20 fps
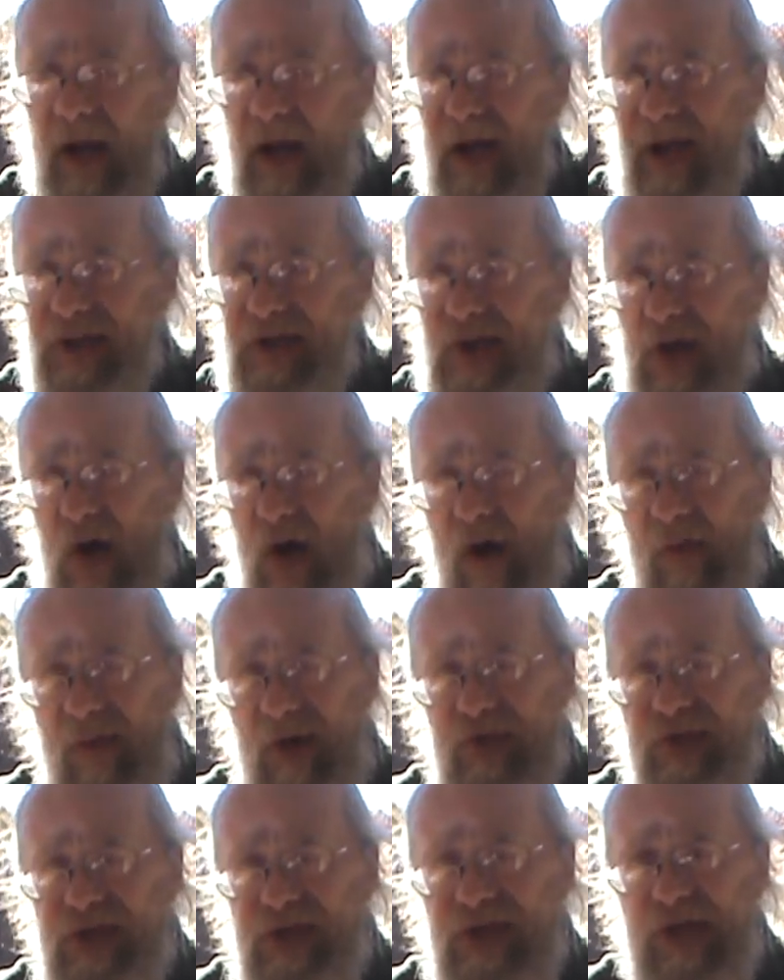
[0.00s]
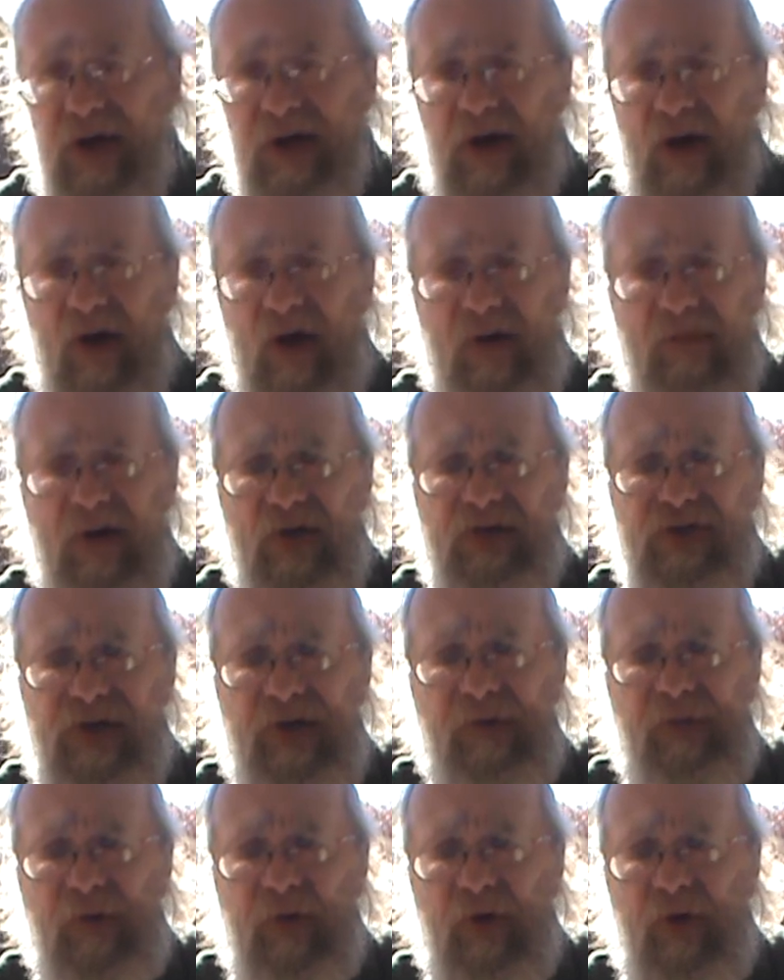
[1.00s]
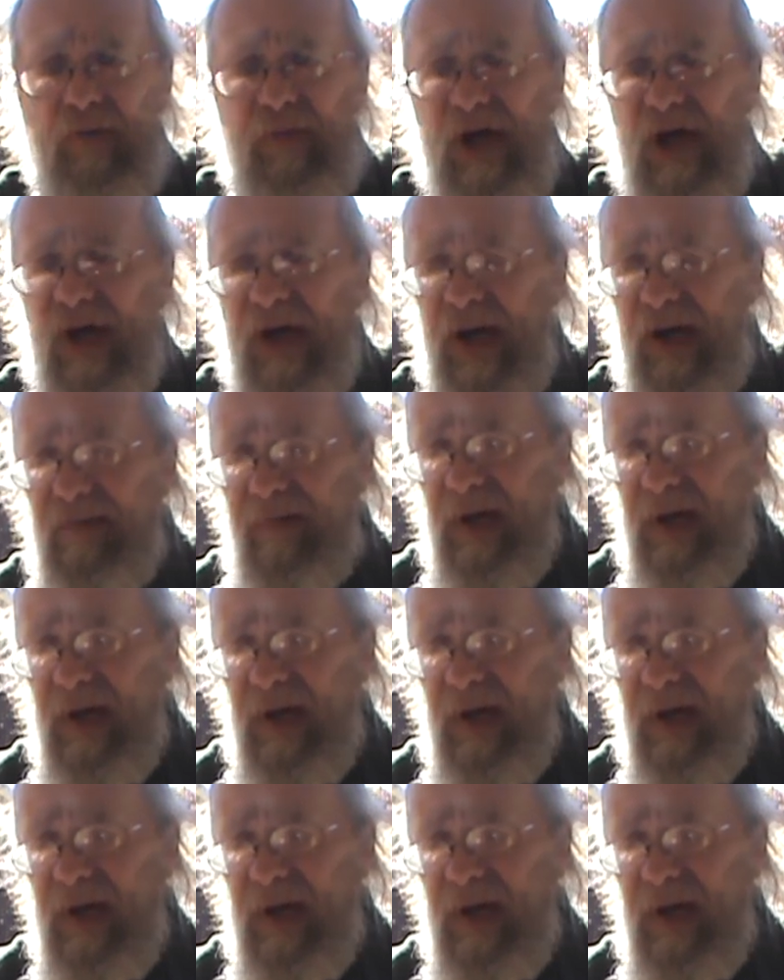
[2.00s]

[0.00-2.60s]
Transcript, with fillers: it's almost a almost a full-bodied